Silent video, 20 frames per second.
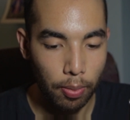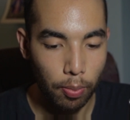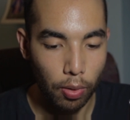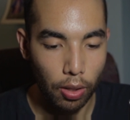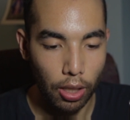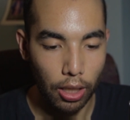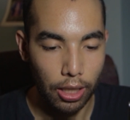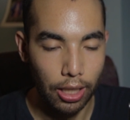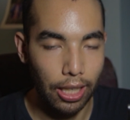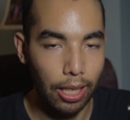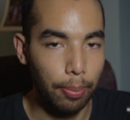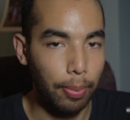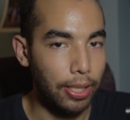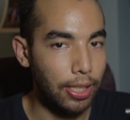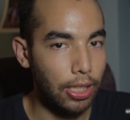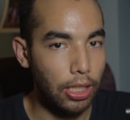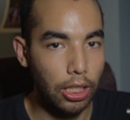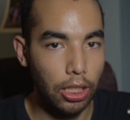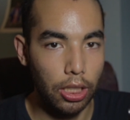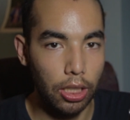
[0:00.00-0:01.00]
Luckily, my
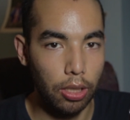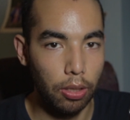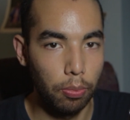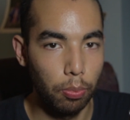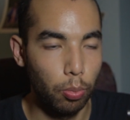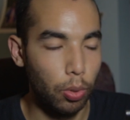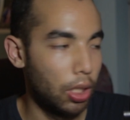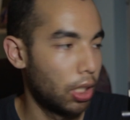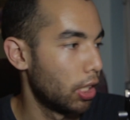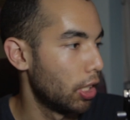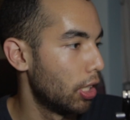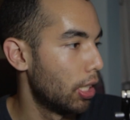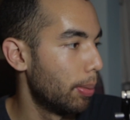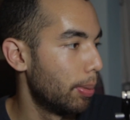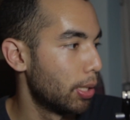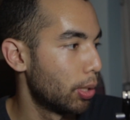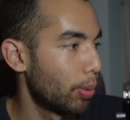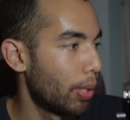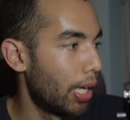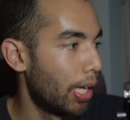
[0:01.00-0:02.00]
sister went to UW
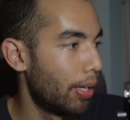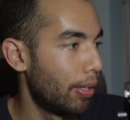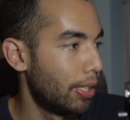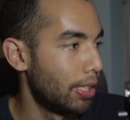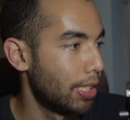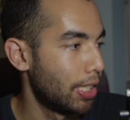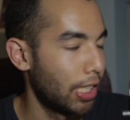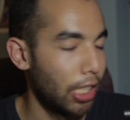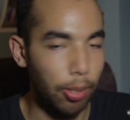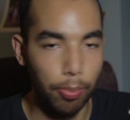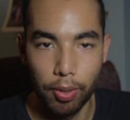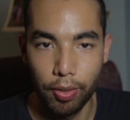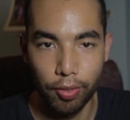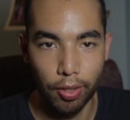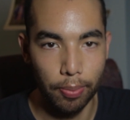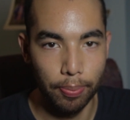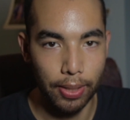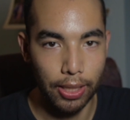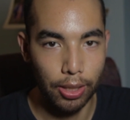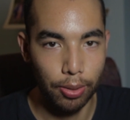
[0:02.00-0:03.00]
as well, and she helped me
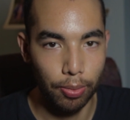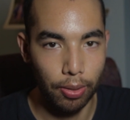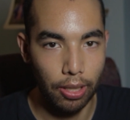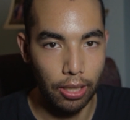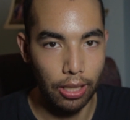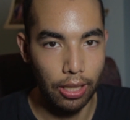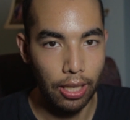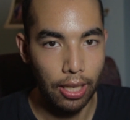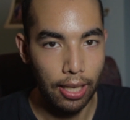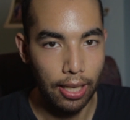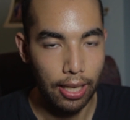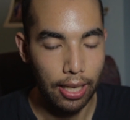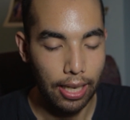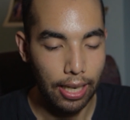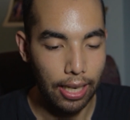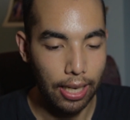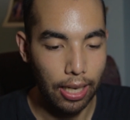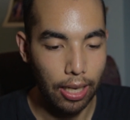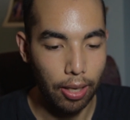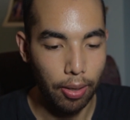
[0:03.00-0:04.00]
film this one.
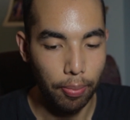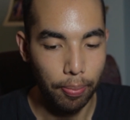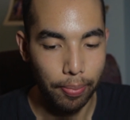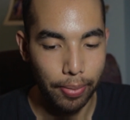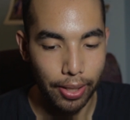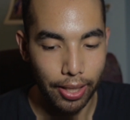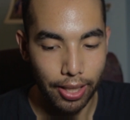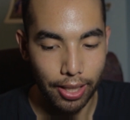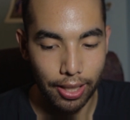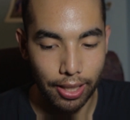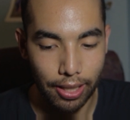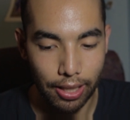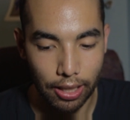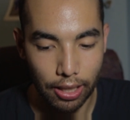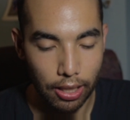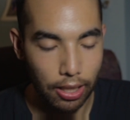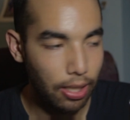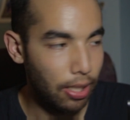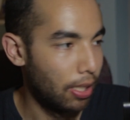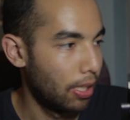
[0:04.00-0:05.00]
But
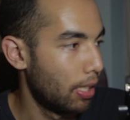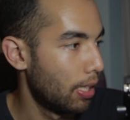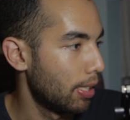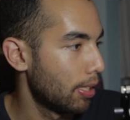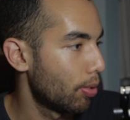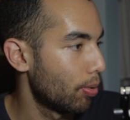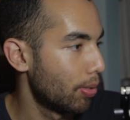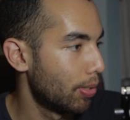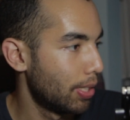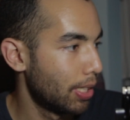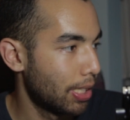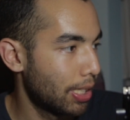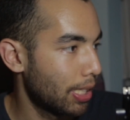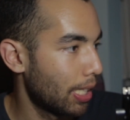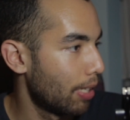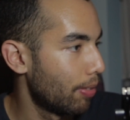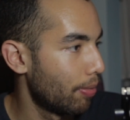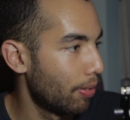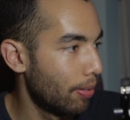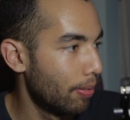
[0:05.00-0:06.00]
this one was just
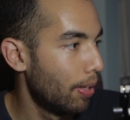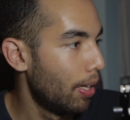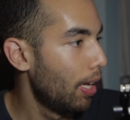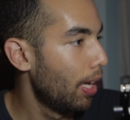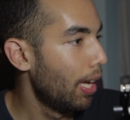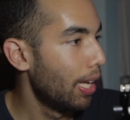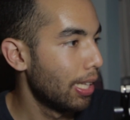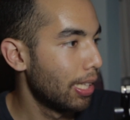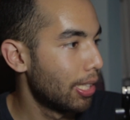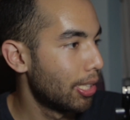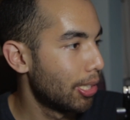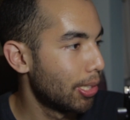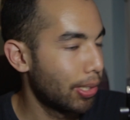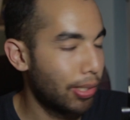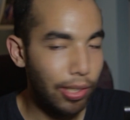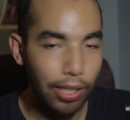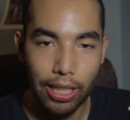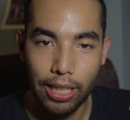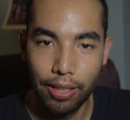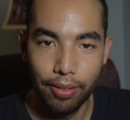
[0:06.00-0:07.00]
kind of a little
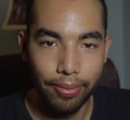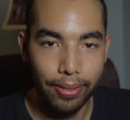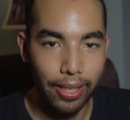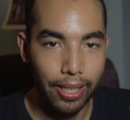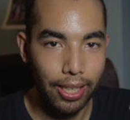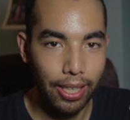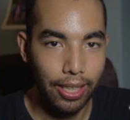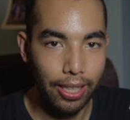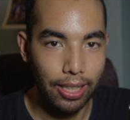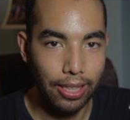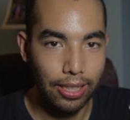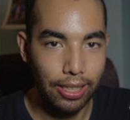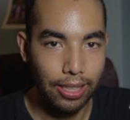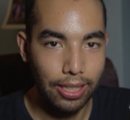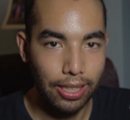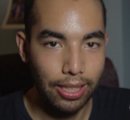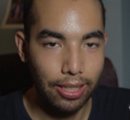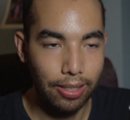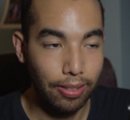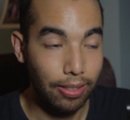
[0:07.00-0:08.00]
creative thing and
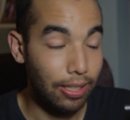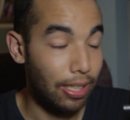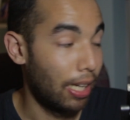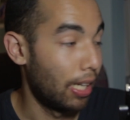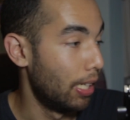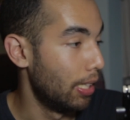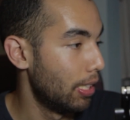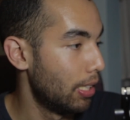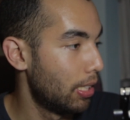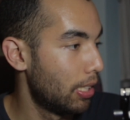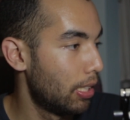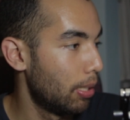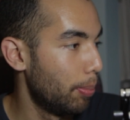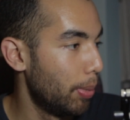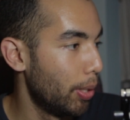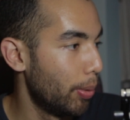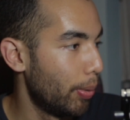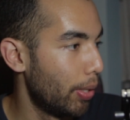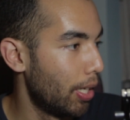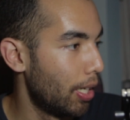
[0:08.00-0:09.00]
just got to
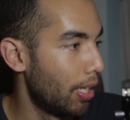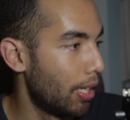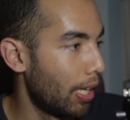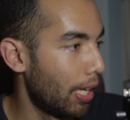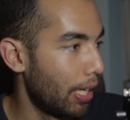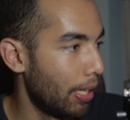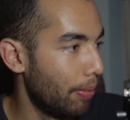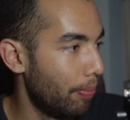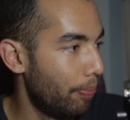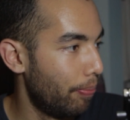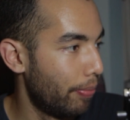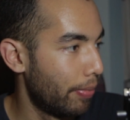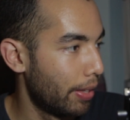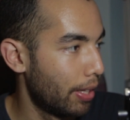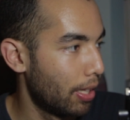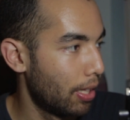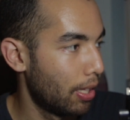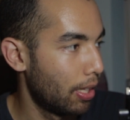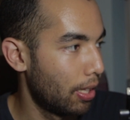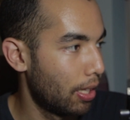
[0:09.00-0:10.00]
be weird. I
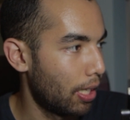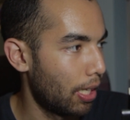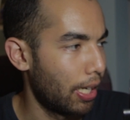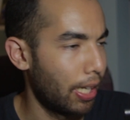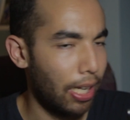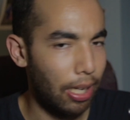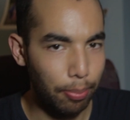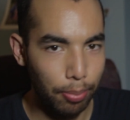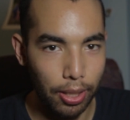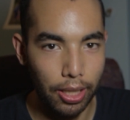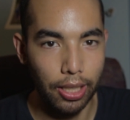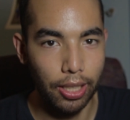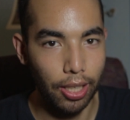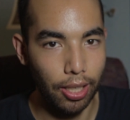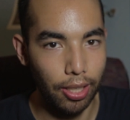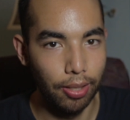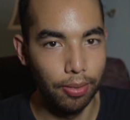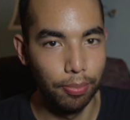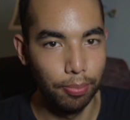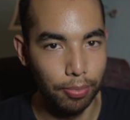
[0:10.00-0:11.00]
thought I got pretty
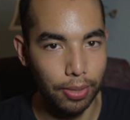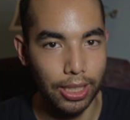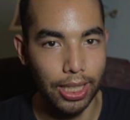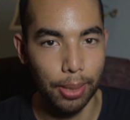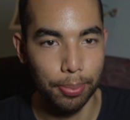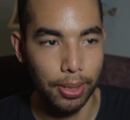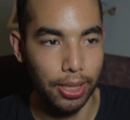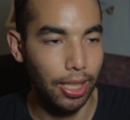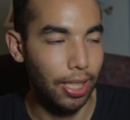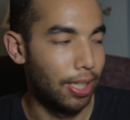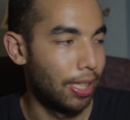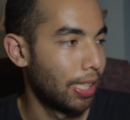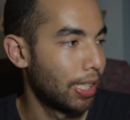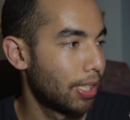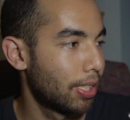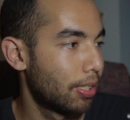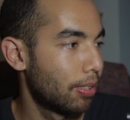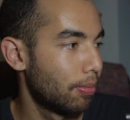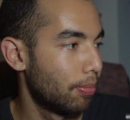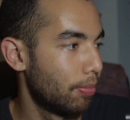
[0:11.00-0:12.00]
good reception on
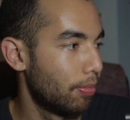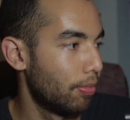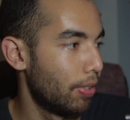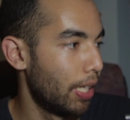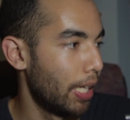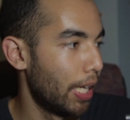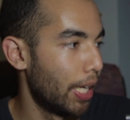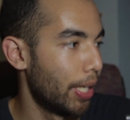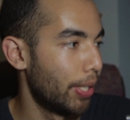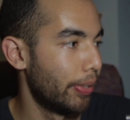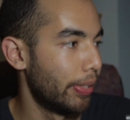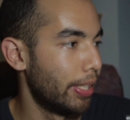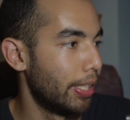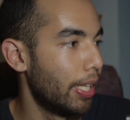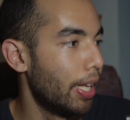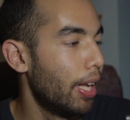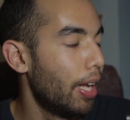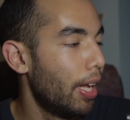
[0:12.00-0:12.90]
this video, and